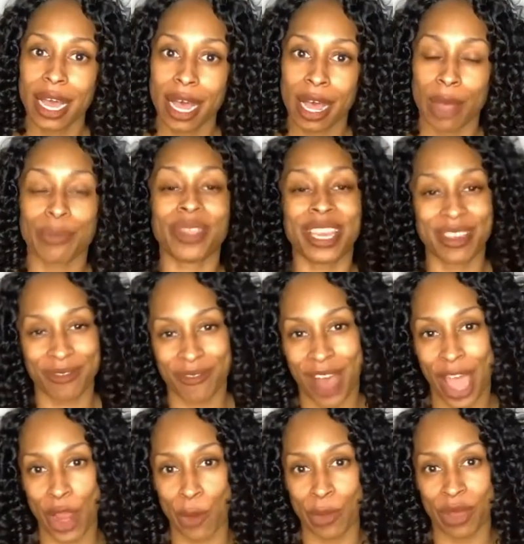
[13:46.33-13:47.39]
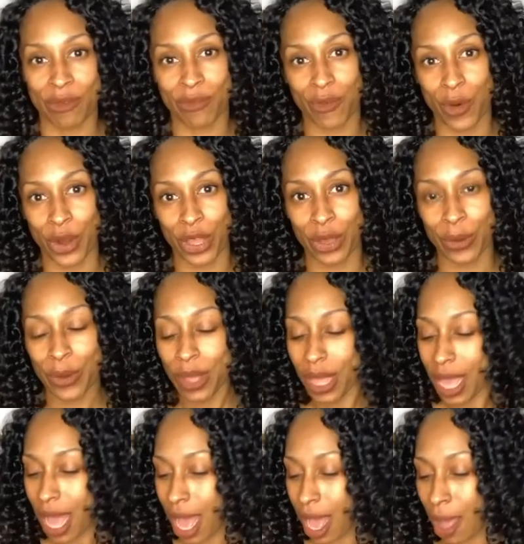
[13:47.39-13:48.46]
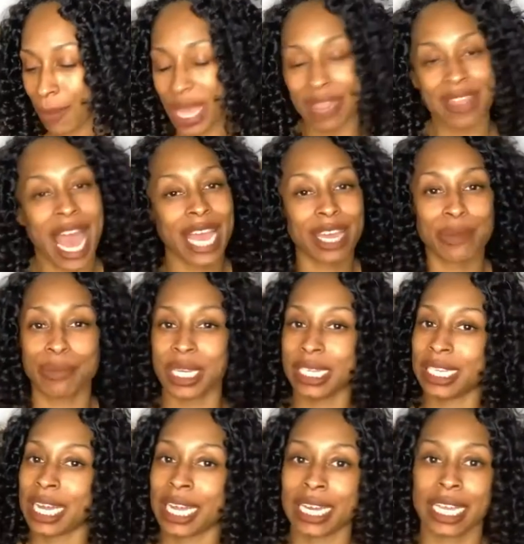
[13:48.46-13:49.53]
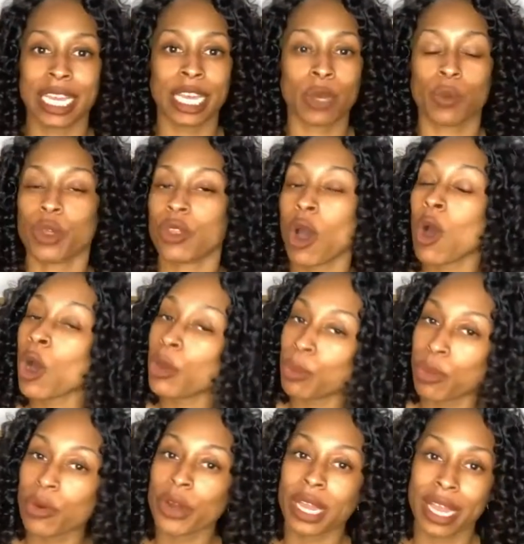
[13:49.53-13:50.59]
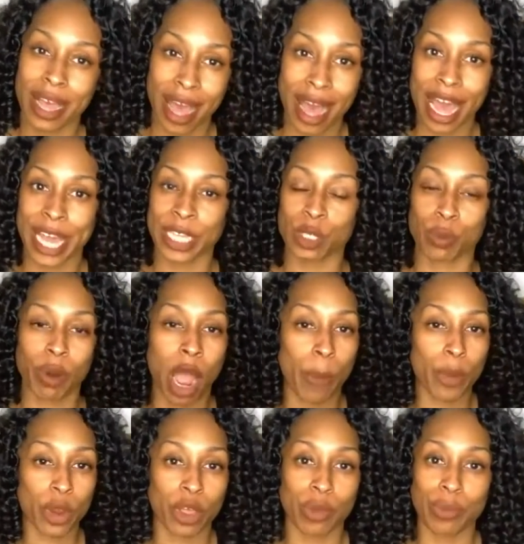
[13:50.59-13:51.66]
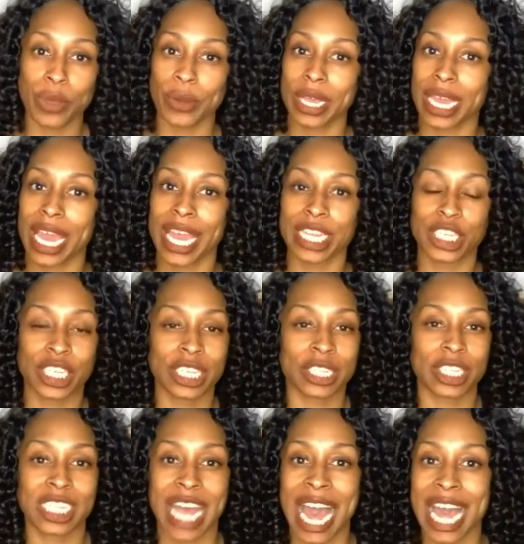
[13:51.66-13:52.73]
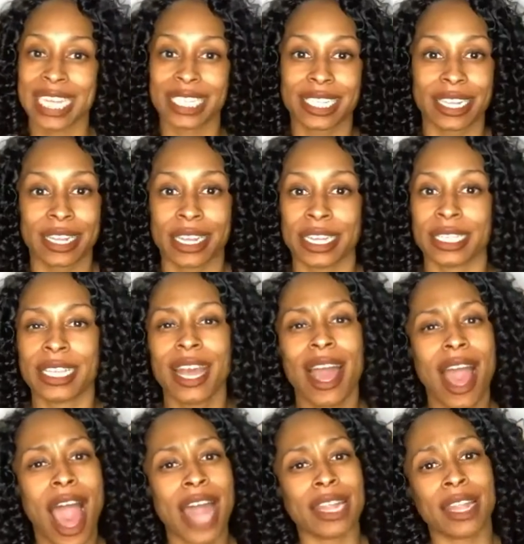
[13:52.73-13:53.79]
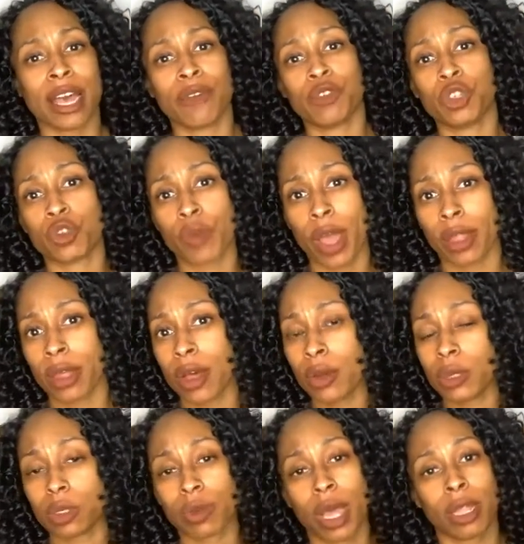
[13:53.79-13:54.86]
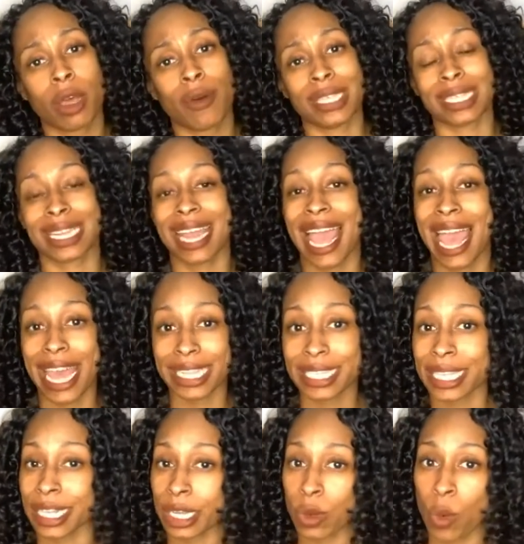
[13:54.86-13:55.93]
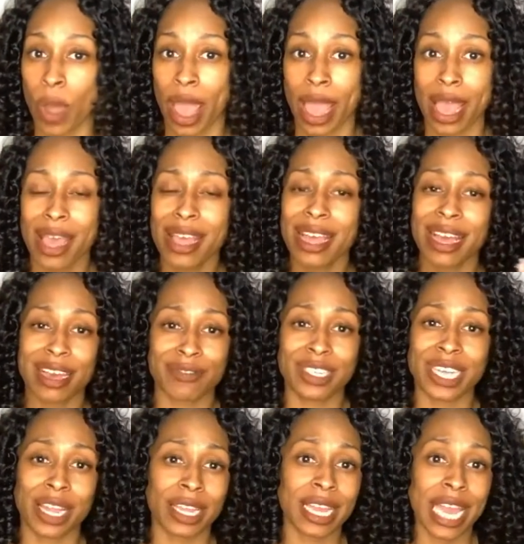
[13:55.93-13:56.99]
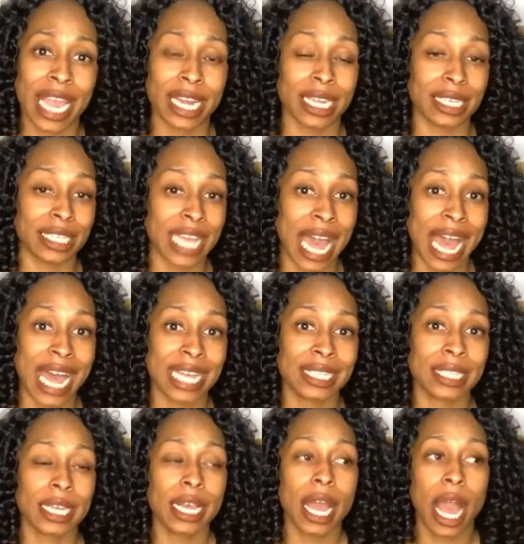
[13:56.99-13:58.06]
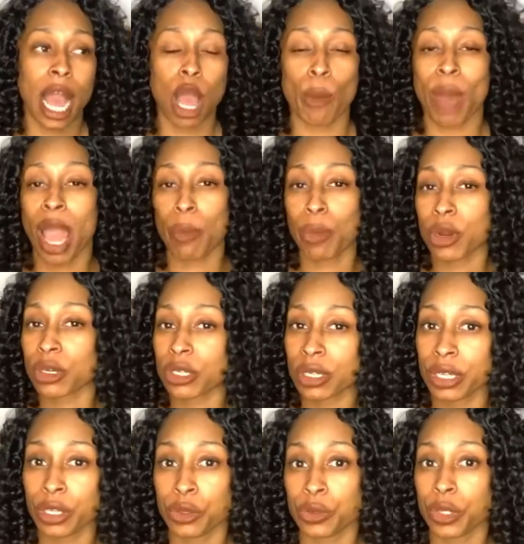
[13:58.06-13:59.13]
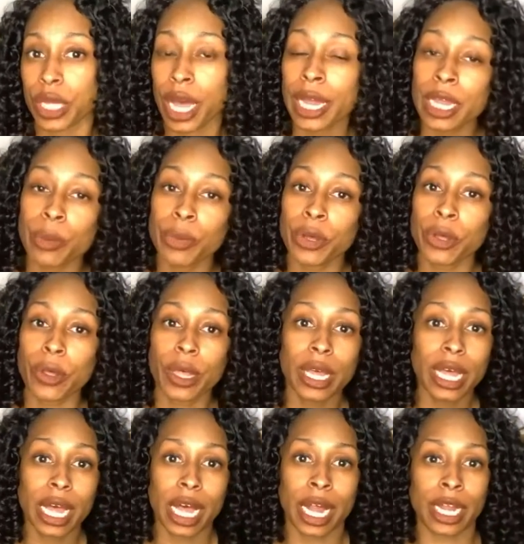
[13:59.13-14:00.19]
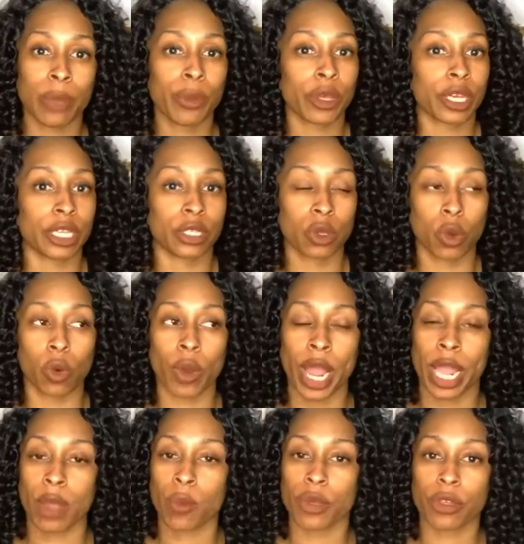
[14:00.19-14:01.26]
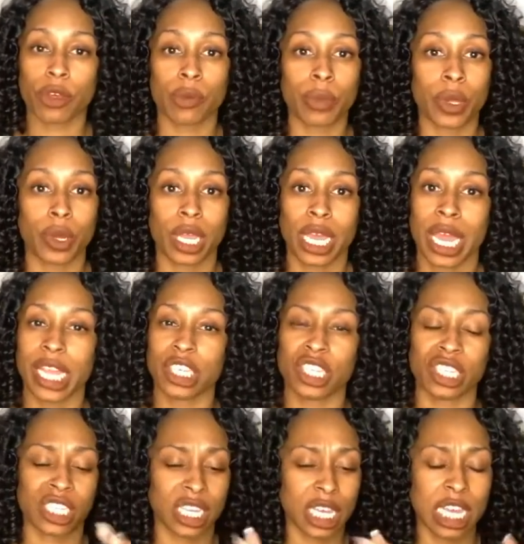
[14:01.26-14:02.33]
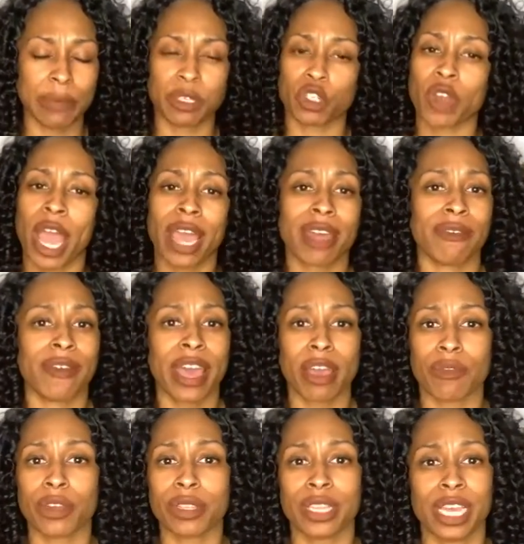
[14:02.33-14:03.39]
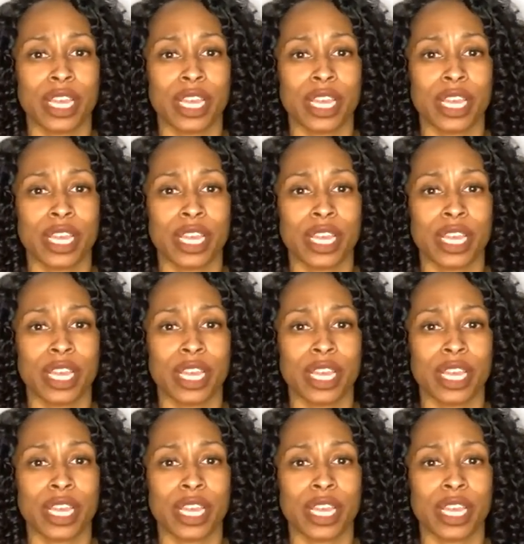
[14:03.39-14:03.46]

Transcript: the environment for you. And that can be done, again, with onboarding guides, proper communication, task lists. I love Trello. Trello is an excellent way of delegating tasks. I personally use HoneyBook. HoneyBook is great with communications. It keeps track of everything.